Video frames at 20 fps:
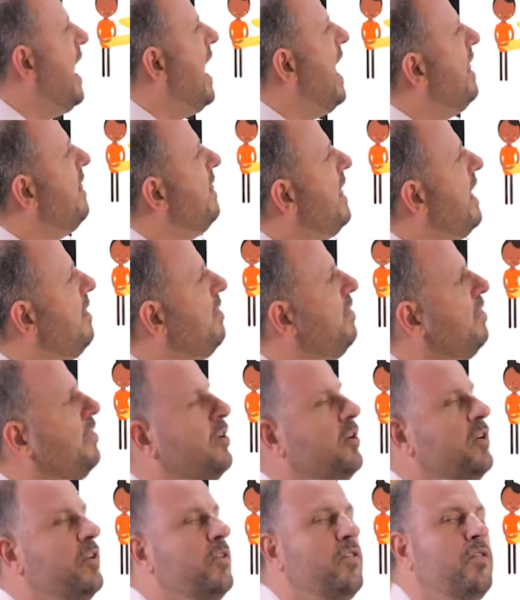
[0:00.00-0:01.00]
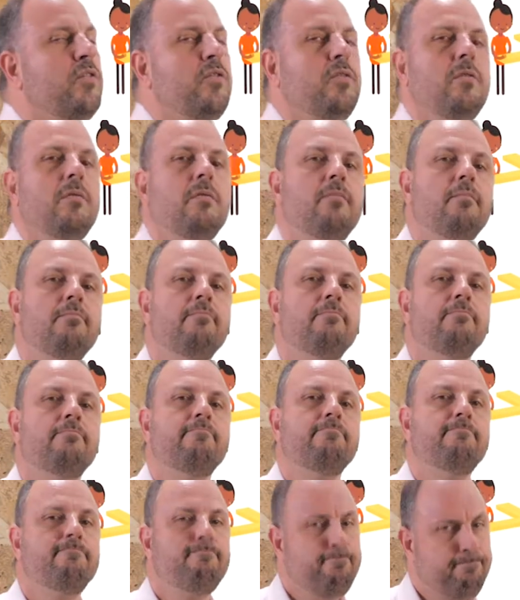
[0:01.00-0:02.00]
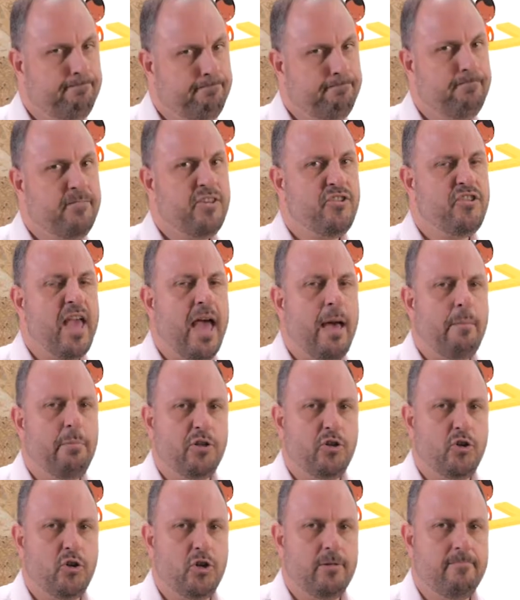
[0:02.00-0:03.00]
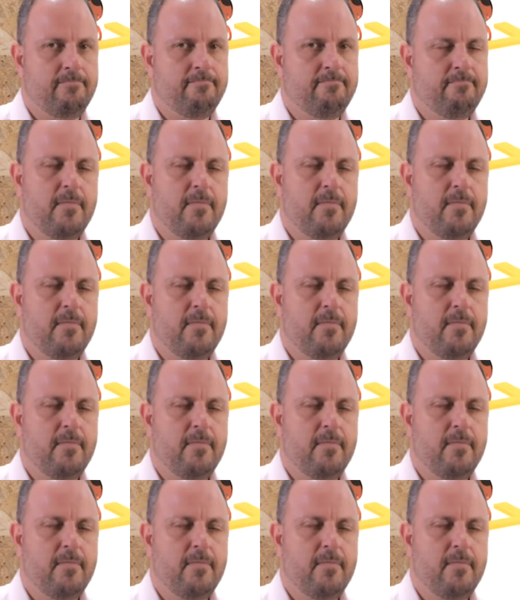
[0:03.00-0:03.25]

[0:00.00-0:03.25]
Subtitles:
And then there's the saboteur.